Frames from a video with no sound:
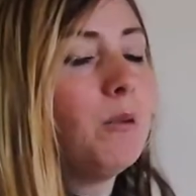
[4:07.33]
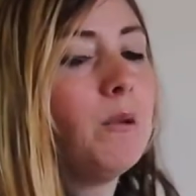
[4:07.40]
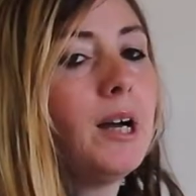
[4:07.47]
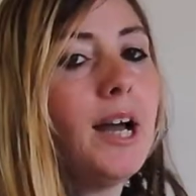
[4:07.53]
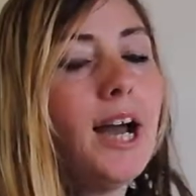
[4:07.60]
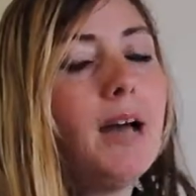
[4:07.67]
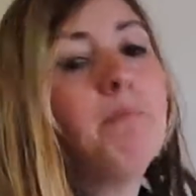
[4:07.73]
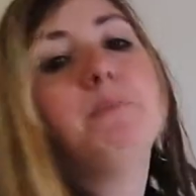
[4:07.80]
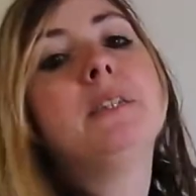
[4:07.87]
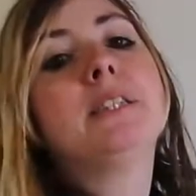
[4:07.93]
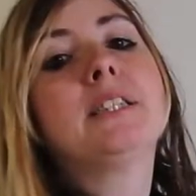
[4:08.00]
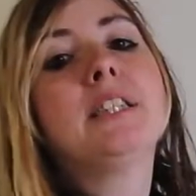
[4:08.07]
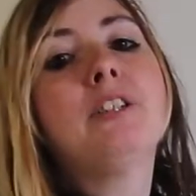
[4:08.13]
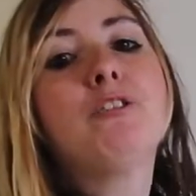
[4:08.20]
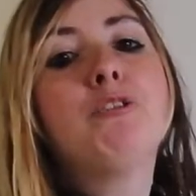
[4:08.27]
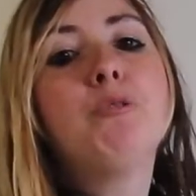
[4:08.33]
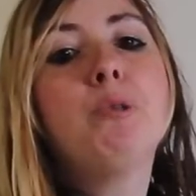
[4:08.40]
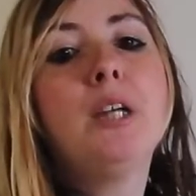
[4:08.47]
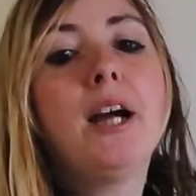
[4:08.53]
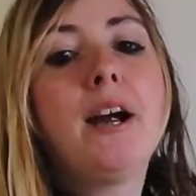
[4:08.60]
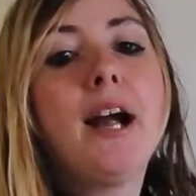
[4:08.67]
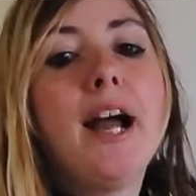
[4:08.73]
what happens if
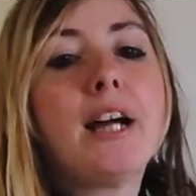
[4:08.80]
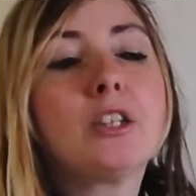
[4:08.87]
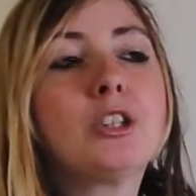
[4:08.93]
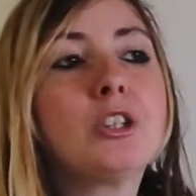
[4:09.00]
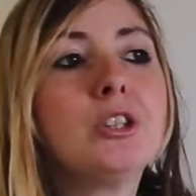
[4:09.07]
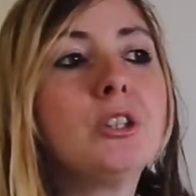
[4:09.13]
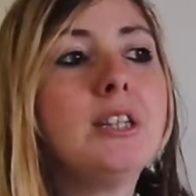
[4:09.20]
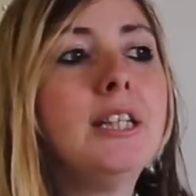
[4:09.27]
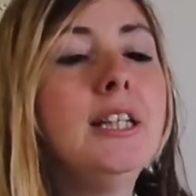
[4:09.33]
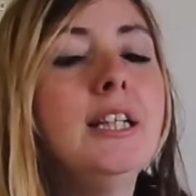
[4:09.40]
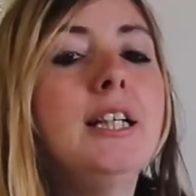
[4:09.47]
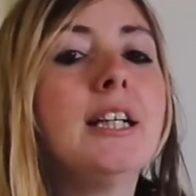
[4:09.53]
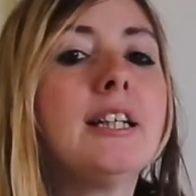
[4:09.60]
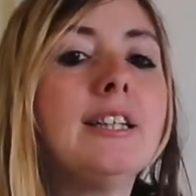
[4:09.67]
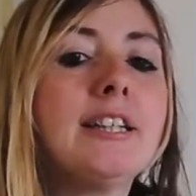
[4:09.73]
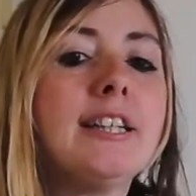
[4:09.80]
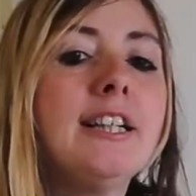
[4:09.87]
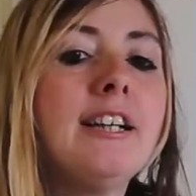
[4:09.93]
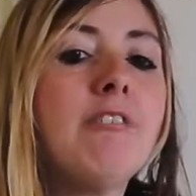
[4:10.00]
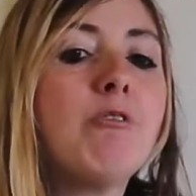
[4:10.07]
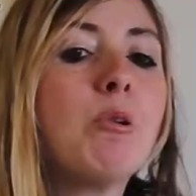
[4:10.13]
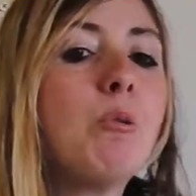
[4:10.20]
we are actually
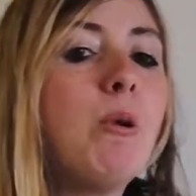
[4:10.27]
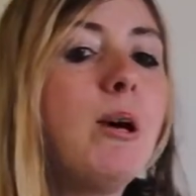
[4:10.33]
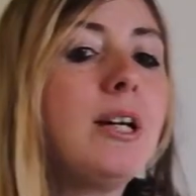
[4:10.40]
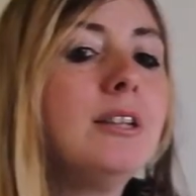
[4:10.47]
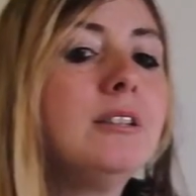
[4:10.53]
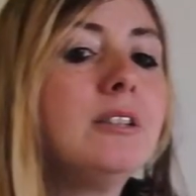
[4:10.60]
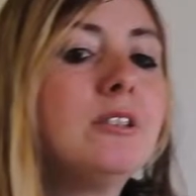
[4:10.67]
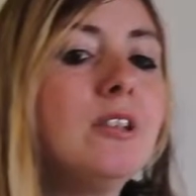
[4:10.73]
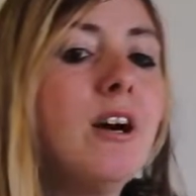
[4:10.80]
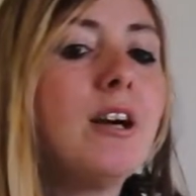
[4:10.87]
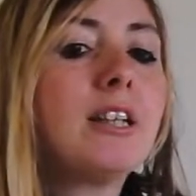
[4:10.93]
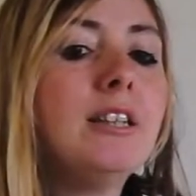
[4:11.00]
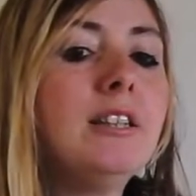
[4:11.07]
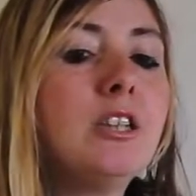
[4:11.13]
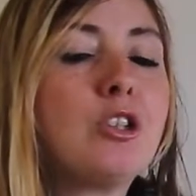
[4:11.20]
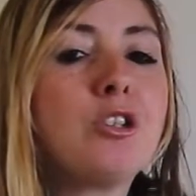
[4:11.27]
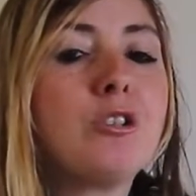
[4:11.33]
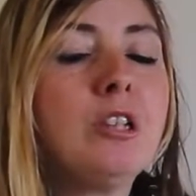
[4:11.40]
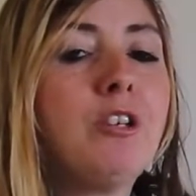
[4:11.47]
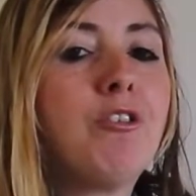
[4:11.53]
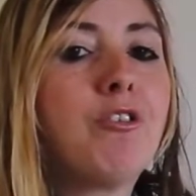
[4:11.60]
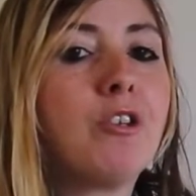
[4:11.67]
clicking and rewarding the dog
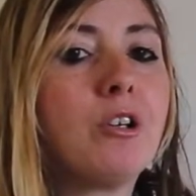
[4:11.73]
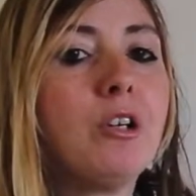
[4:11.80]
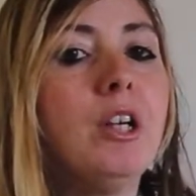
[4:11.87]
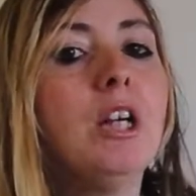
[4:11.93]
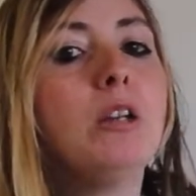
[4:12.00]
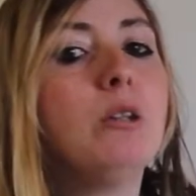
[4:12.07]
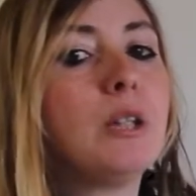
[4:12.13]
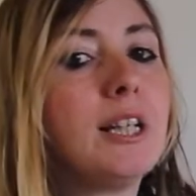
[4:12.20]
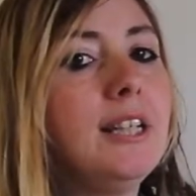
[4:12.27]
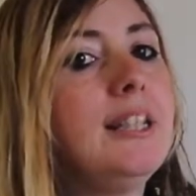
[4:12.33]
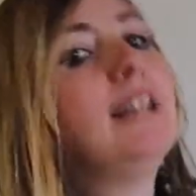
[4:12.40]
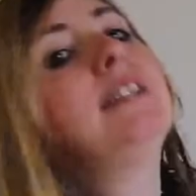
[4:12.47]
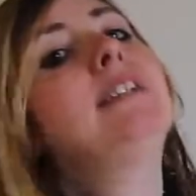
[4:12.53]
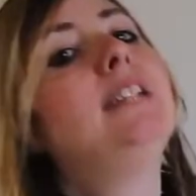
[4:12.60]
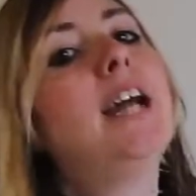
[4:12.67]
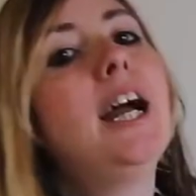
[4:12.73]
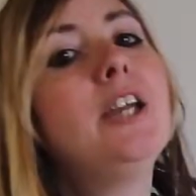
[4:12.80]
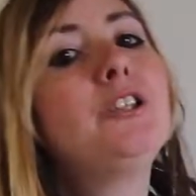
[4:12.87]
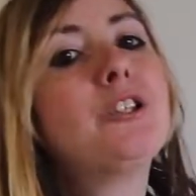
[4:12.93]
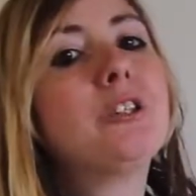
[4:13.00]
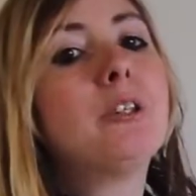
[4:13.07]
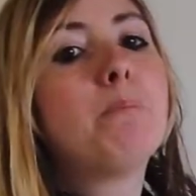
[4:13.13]
initially for looking at the
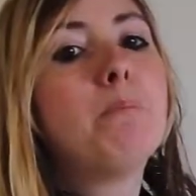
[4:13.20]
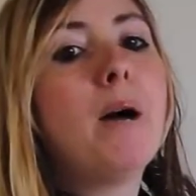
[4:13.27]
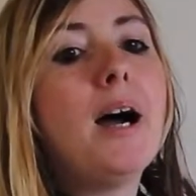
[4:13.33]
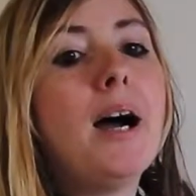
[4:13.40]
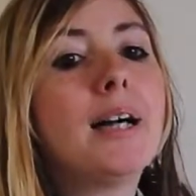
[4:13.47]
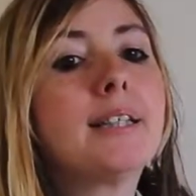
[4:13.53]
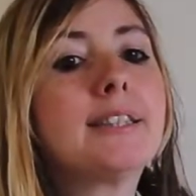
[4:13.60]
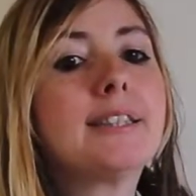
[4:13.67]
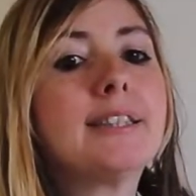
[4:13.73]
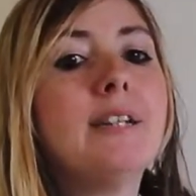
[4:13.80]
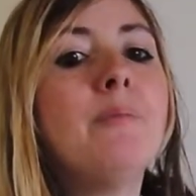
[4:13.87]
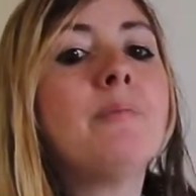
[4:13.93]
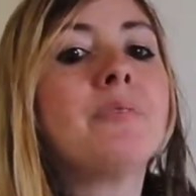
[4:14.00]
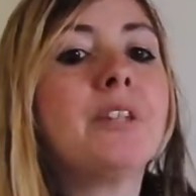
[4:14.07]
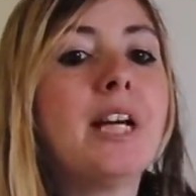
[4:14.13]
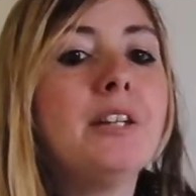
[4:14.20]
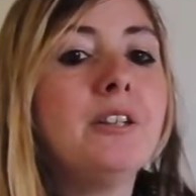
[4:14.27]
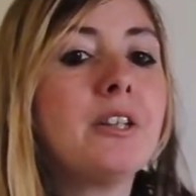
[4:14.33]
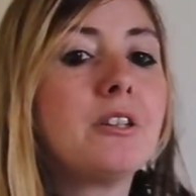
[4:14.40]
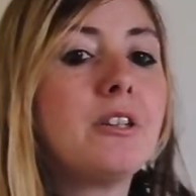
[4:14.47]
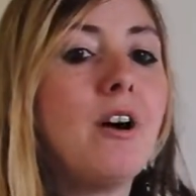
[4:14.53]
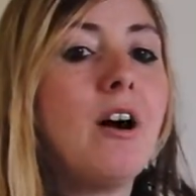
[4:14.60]
edge of the box, then
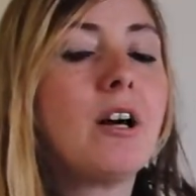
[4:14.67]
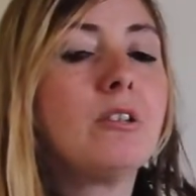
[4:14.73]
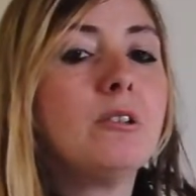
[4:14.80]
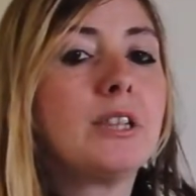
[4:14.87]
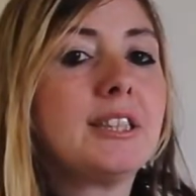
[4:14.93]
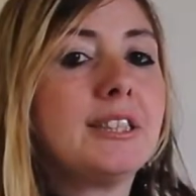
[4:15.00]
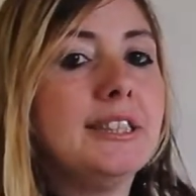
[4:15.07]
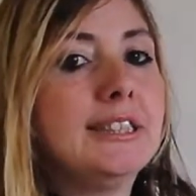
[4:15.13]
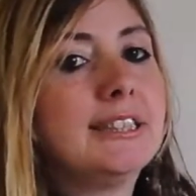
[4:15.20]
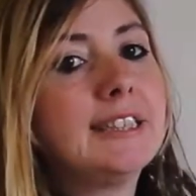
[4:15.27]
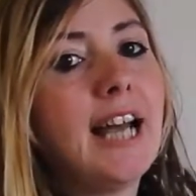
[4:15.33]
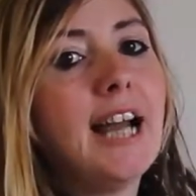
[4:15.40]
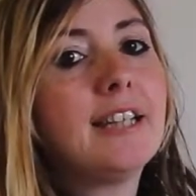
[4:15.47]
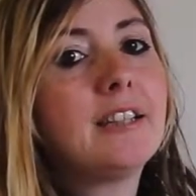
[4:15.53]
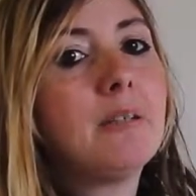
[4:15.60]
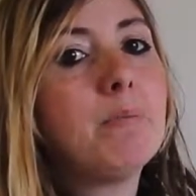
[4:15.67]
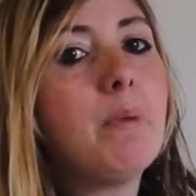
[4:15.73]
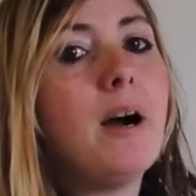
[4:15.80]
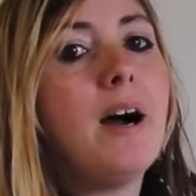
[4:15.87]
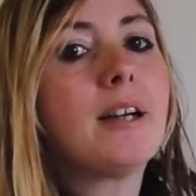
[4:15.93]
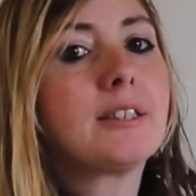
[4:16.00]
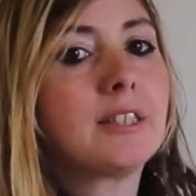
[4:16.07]
the dog looks inside the
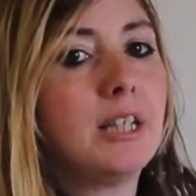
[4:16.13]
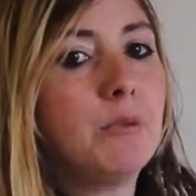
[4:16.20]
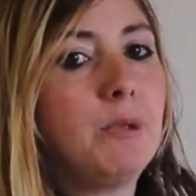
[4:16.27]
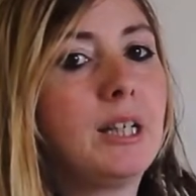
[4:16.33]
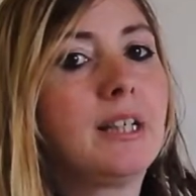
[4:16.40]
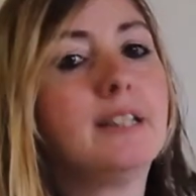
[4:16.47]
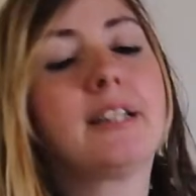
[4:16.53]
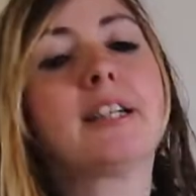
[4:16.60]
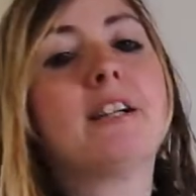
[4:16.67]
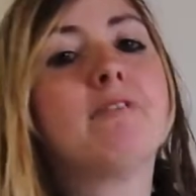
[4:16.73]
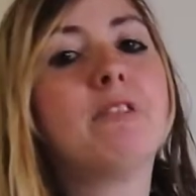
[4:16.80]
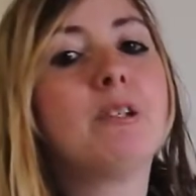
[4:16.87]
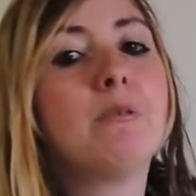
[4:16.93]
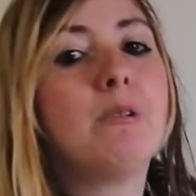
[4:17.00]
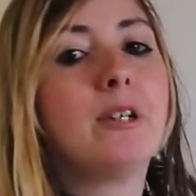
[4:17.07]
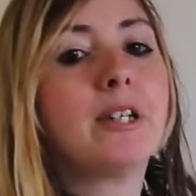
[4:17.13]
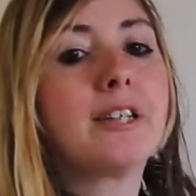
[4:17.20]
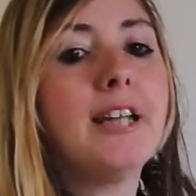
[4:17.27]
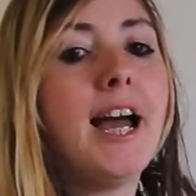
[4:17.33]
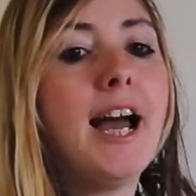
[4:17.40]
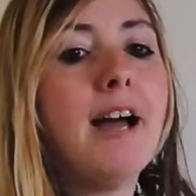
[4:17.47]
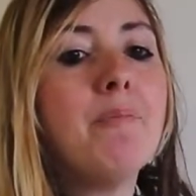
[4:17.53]
box and we click and reward
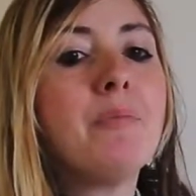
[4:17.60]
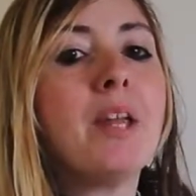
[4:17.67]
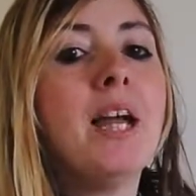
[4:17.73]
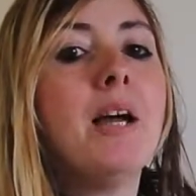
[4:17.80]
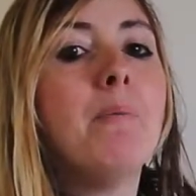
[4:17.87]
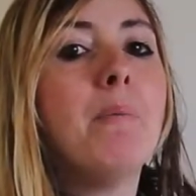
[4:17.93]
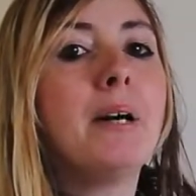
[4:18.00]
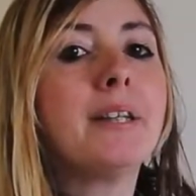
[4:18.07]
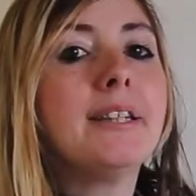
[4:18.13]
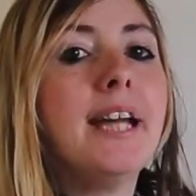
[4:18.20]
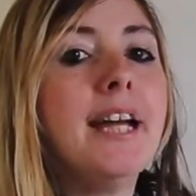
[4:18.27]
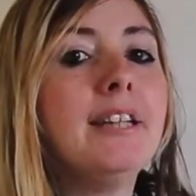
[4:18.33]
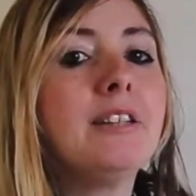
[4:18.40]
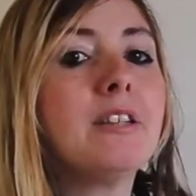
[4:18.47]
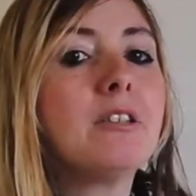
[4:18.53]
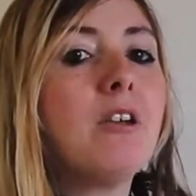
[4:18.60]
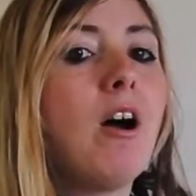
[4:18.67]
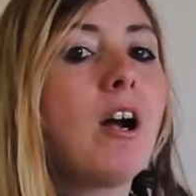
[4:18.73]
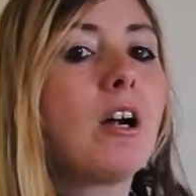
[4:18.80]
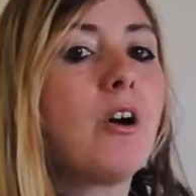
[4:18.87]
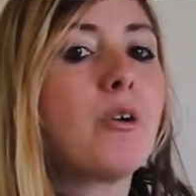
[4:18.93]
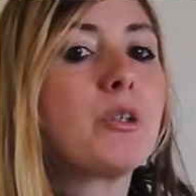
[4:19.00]
that, but then the
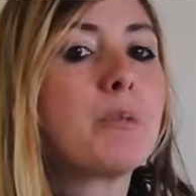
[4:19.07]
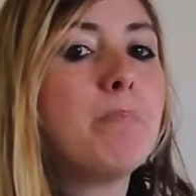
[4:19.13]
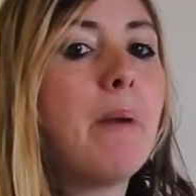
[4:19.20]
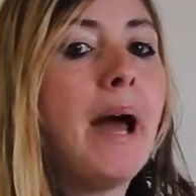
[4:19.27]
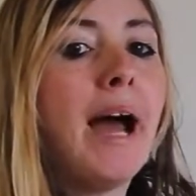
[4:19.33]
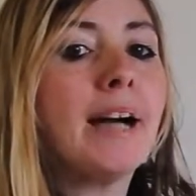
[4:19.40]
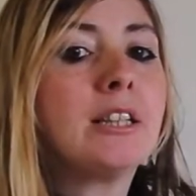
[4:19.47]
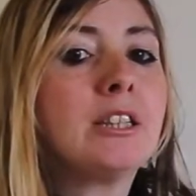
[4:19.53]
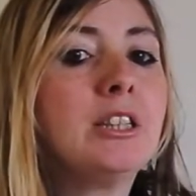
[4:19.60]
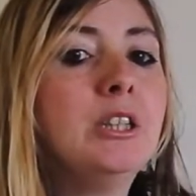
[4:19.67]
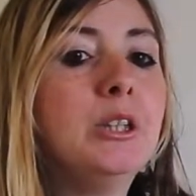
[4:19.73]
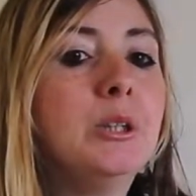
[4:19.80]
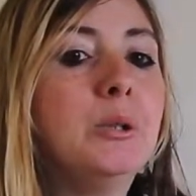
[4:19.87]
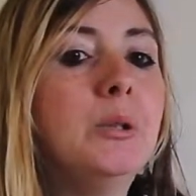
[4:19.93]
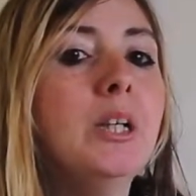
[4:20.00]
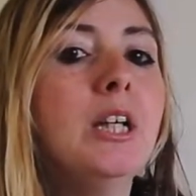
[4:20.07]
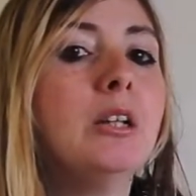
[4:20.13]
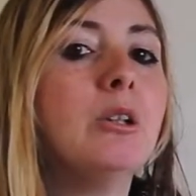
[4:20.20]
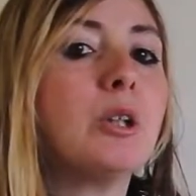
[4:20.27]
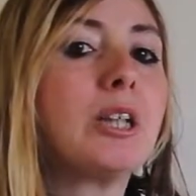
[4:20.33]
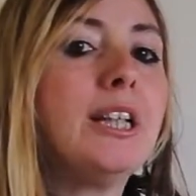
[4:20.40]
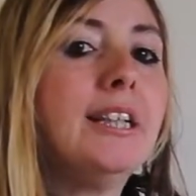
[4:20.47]
dog goes back to
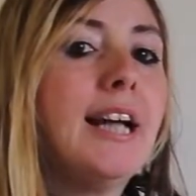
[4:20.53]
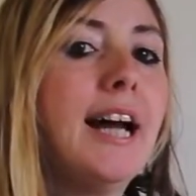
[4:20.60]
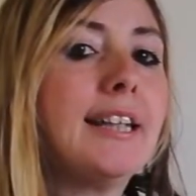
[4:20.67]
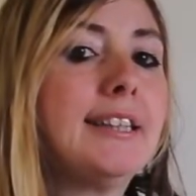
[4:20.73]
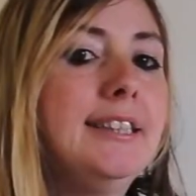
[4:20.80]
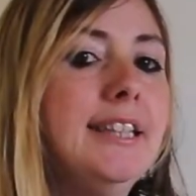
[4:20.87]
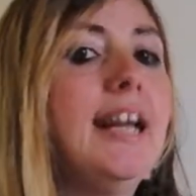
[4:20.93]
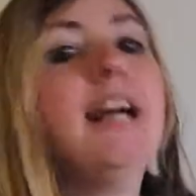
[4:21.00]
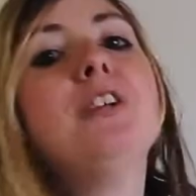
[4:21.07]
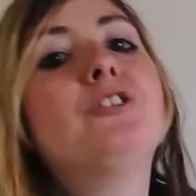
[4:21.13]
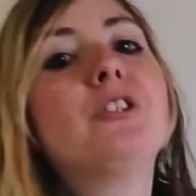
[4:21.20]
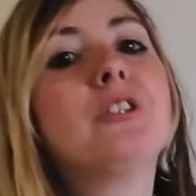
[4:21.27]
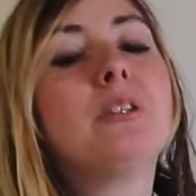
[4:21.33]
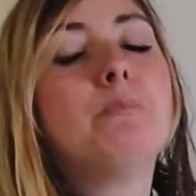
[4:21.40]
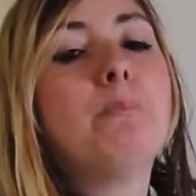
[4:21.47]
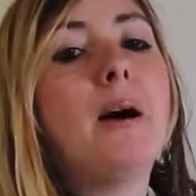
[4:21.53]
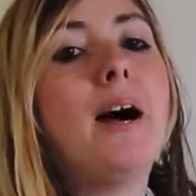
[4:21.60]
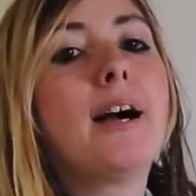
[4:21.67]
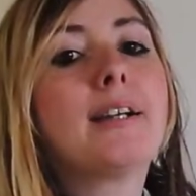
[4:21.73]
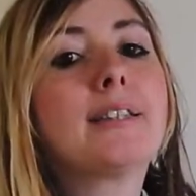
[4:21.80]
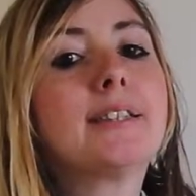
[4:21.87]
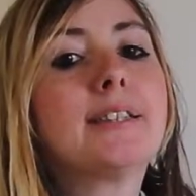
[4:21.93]
looking at the edge of the
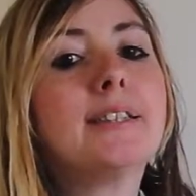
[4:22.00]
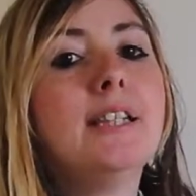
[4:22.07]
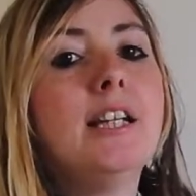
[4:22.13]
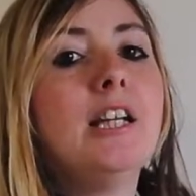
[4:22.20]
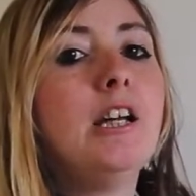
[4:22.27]
box.